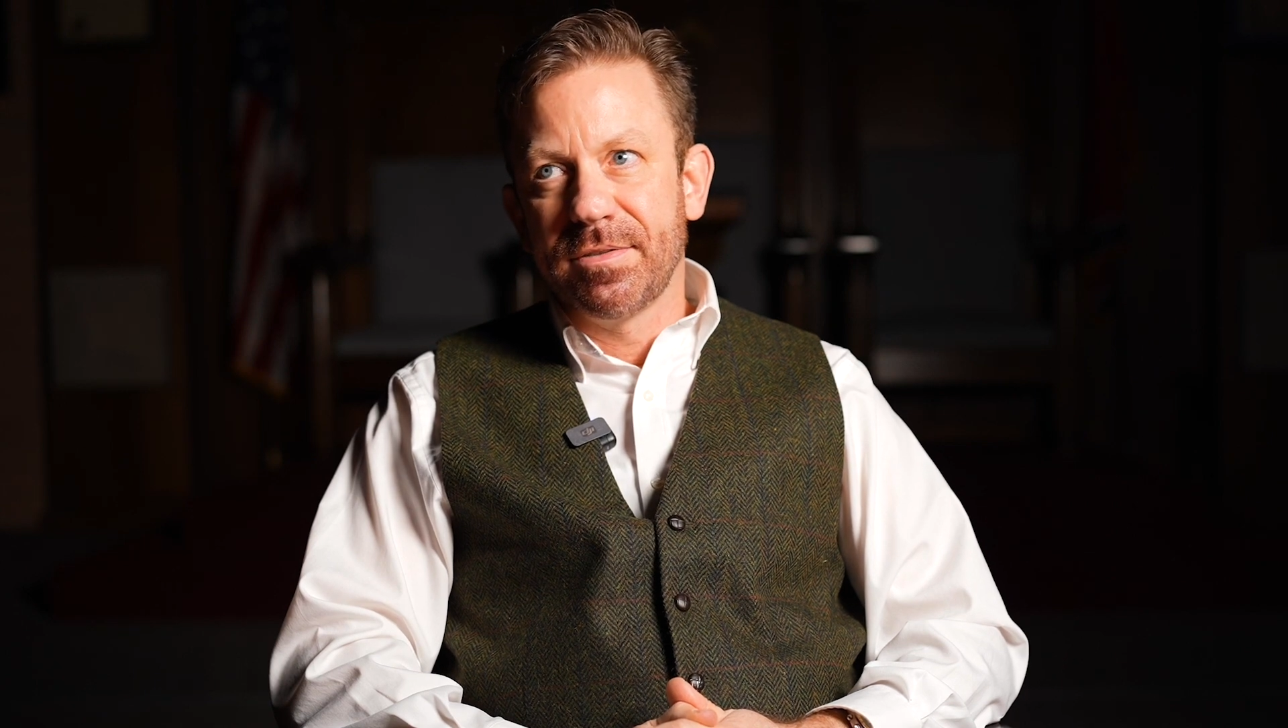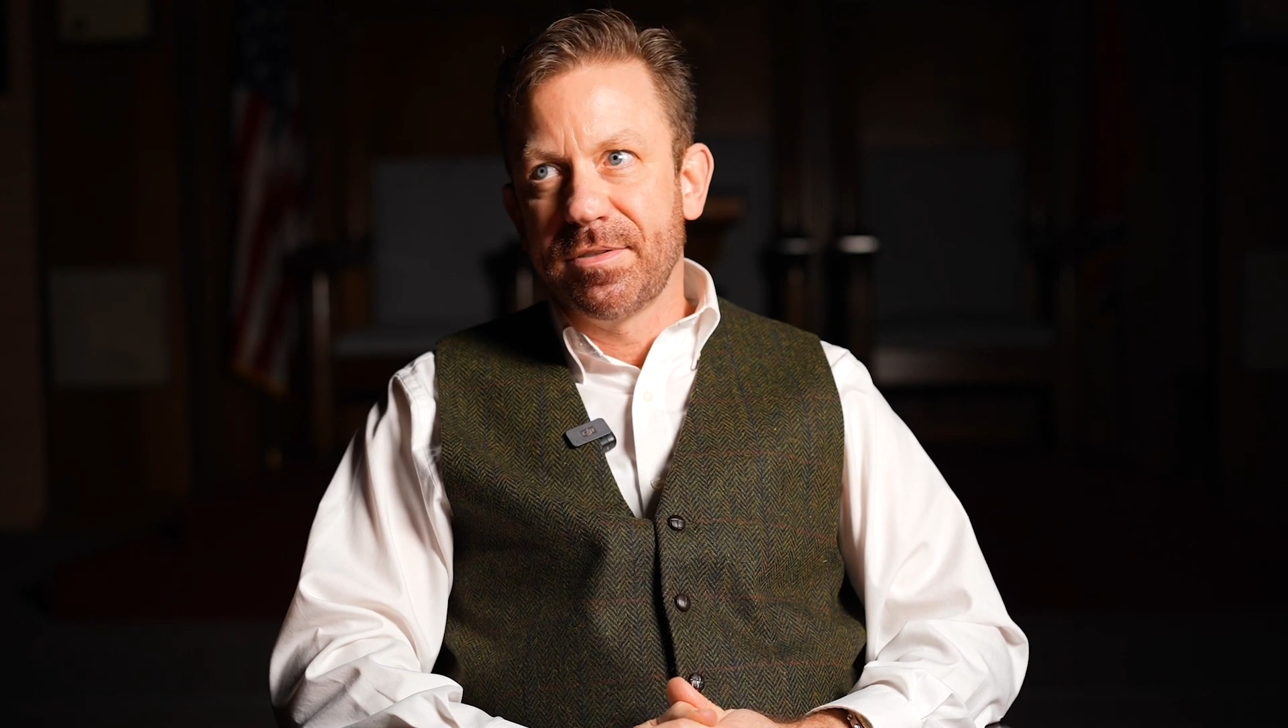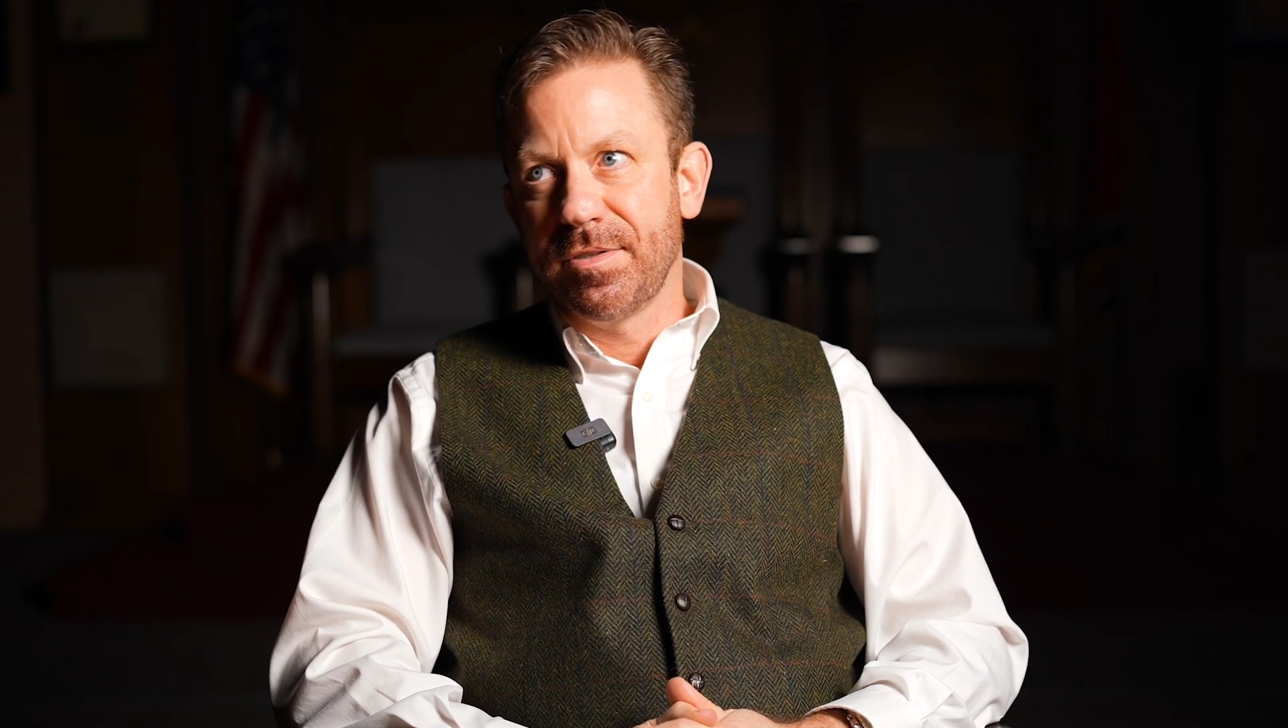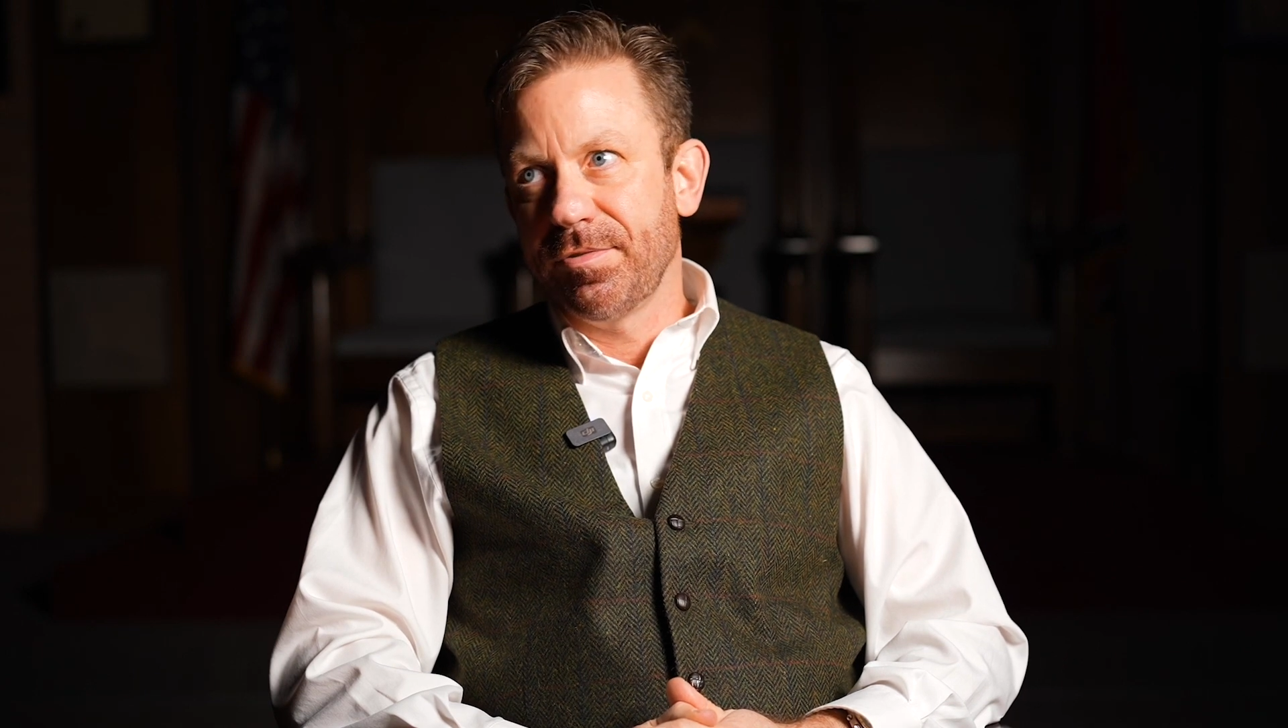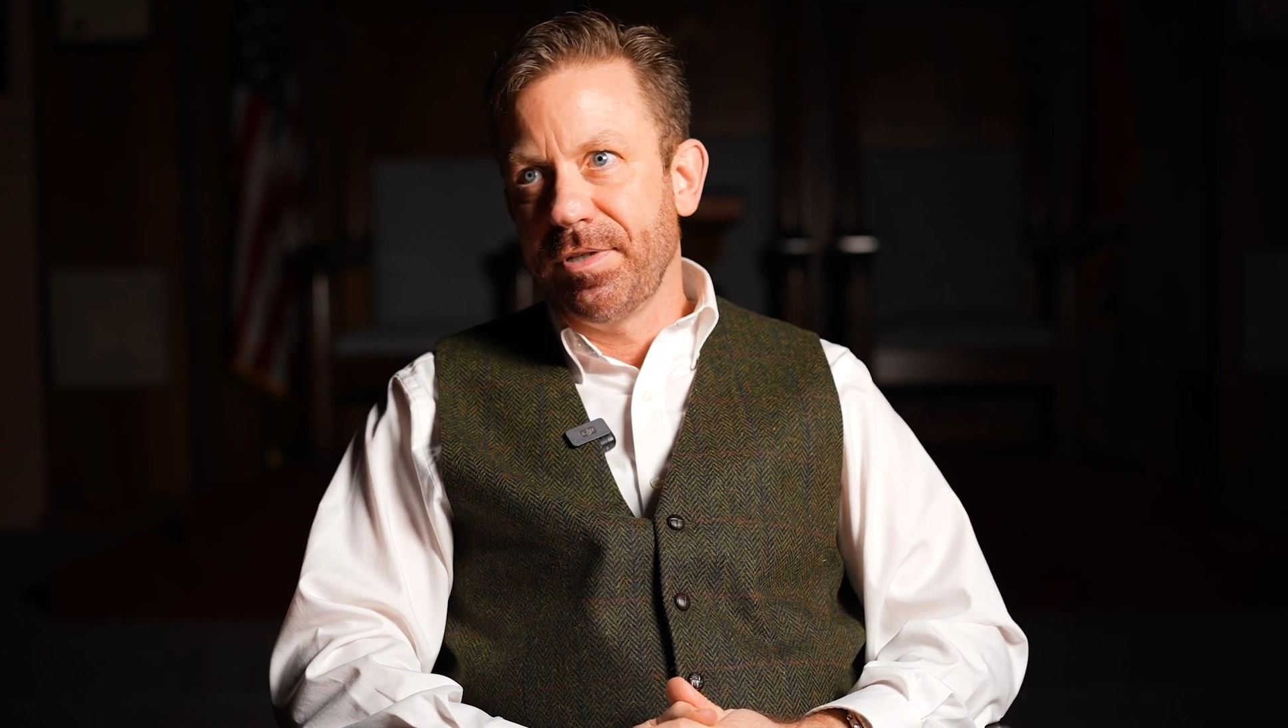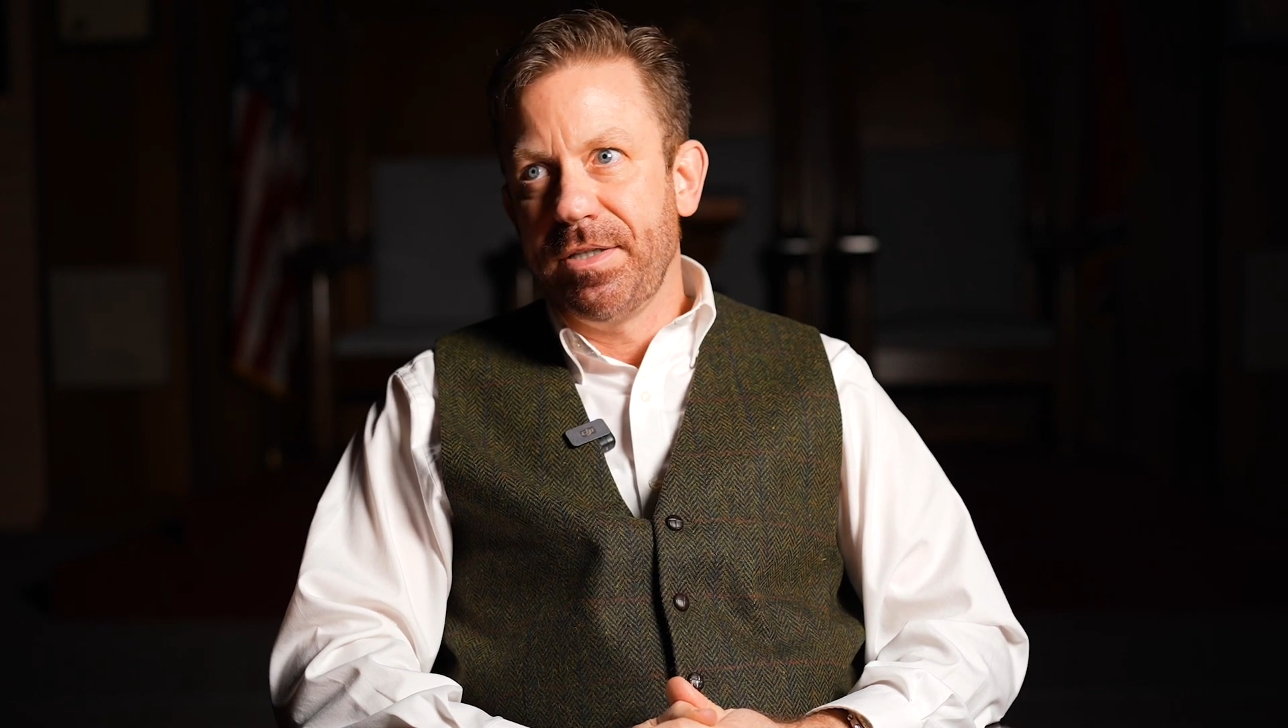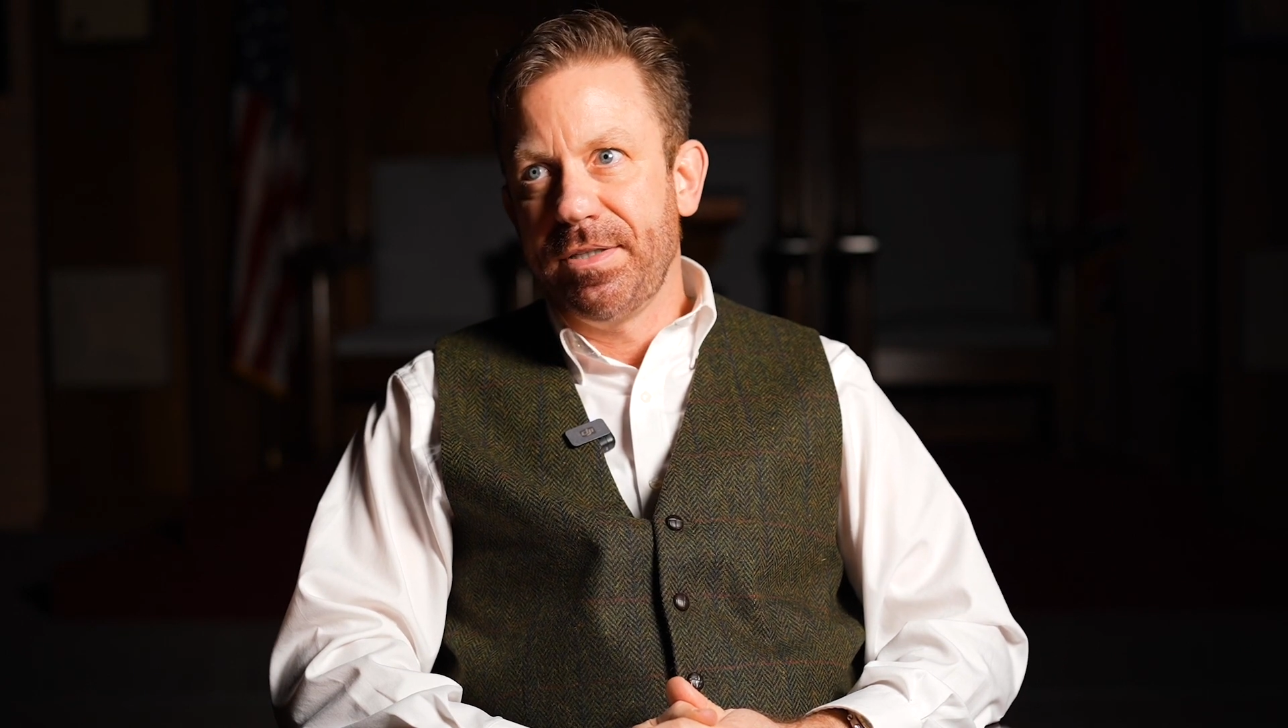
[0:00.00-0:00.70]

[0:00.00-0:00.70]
to create